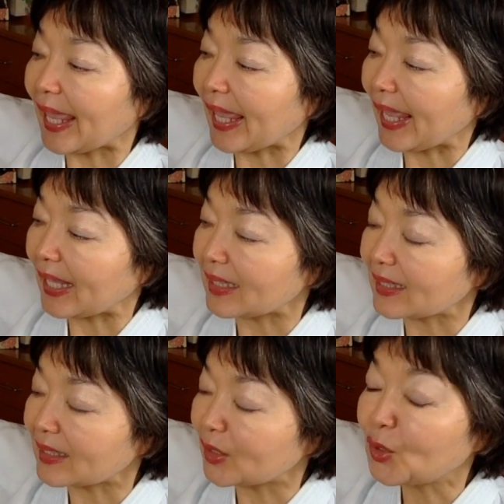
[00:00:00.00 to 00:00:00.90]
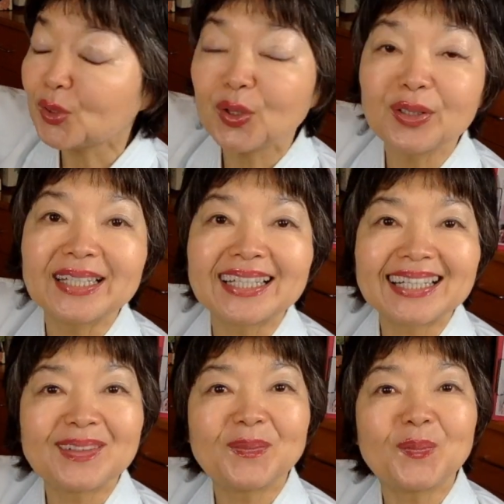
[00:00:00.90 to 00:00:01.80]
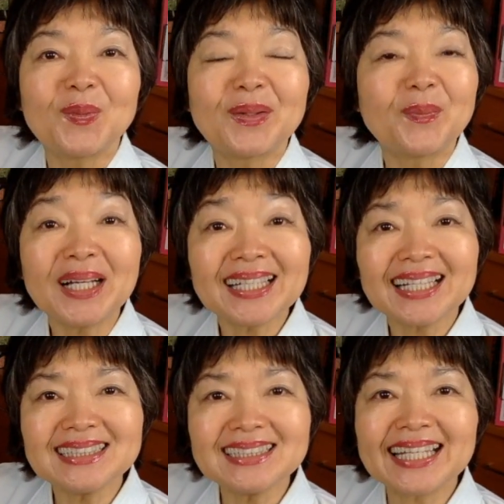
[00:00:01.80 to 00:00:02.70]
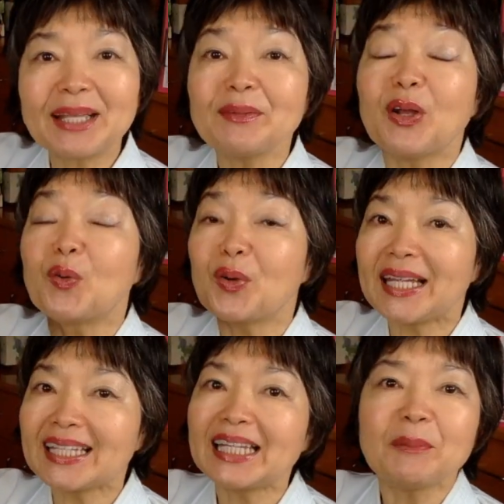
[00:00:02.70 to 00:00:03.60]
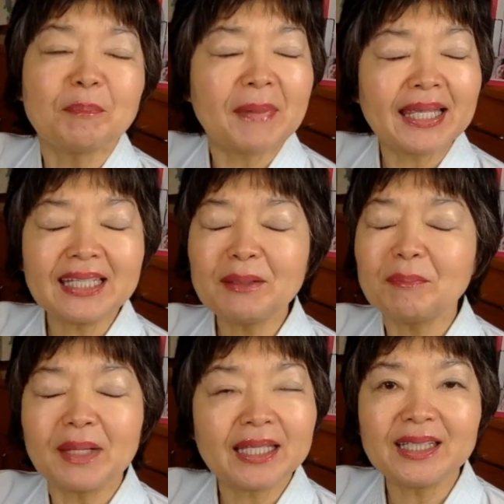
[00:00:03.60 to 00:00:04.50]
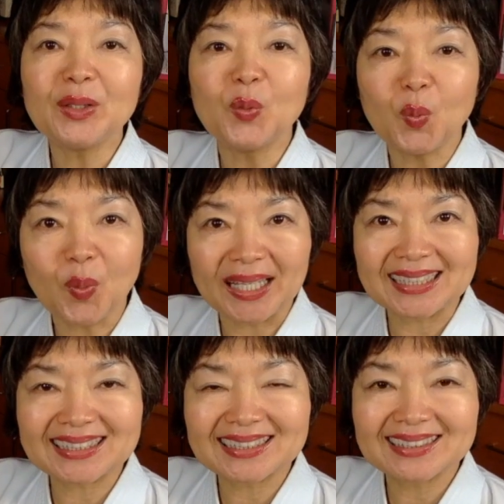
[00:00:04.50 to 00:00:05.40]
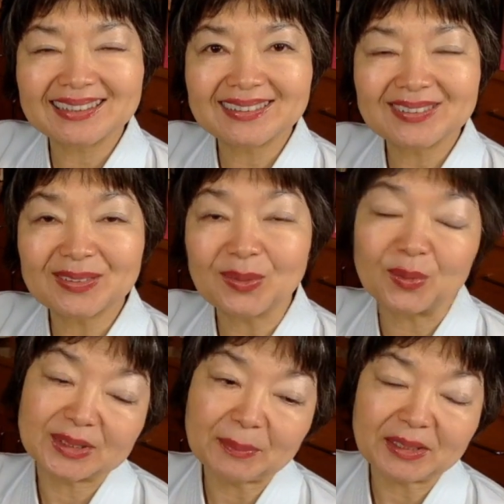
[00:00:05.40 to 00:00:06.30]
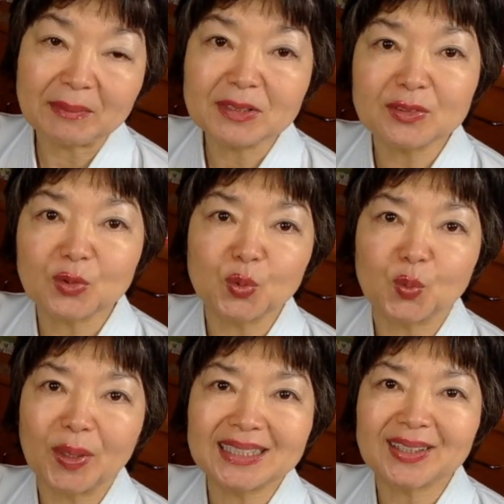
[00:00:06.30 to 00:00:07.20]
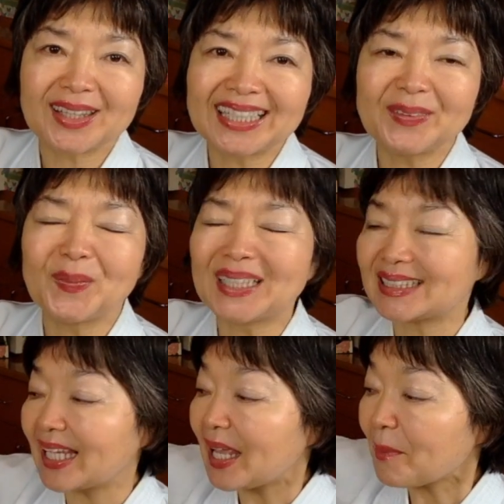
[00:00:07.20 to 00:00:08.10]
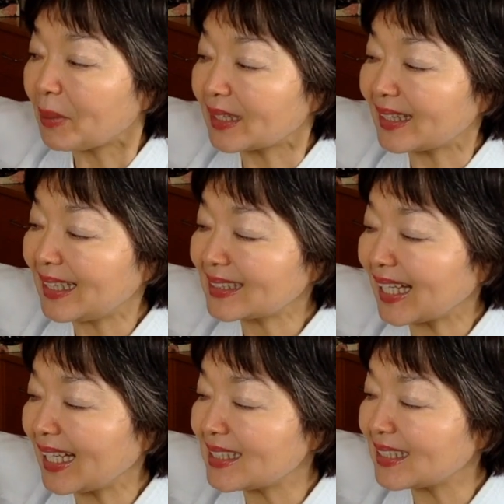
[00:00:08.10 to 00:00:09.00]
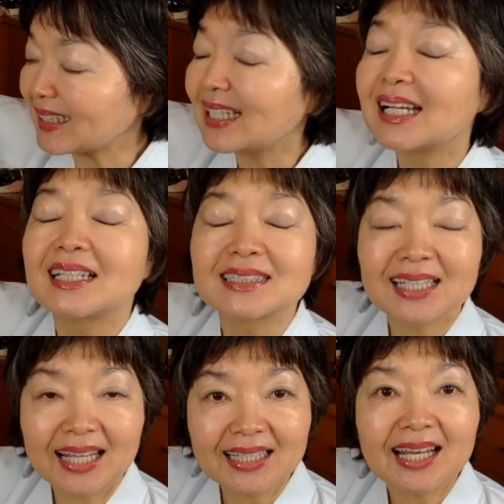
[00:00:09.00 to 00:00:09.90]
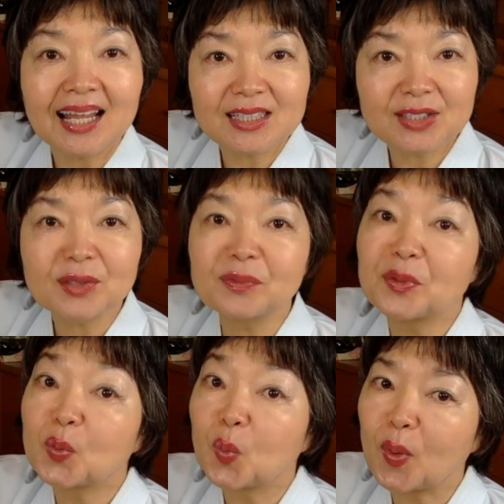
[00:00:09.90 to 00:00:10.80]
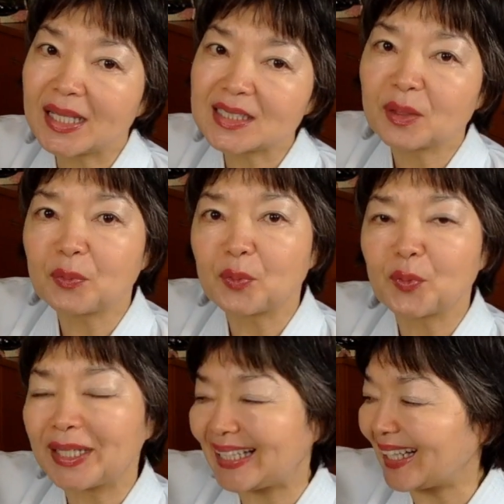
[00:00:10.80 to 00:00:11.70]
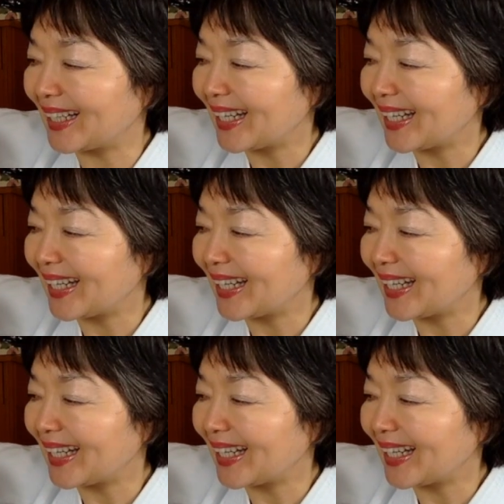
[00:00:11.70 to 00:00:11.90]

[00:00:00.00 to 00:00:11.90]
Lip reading: And one kanji can read in many ways, or sometimes 2 ways, 3 ways, but this kanji has got lots of ways of reading.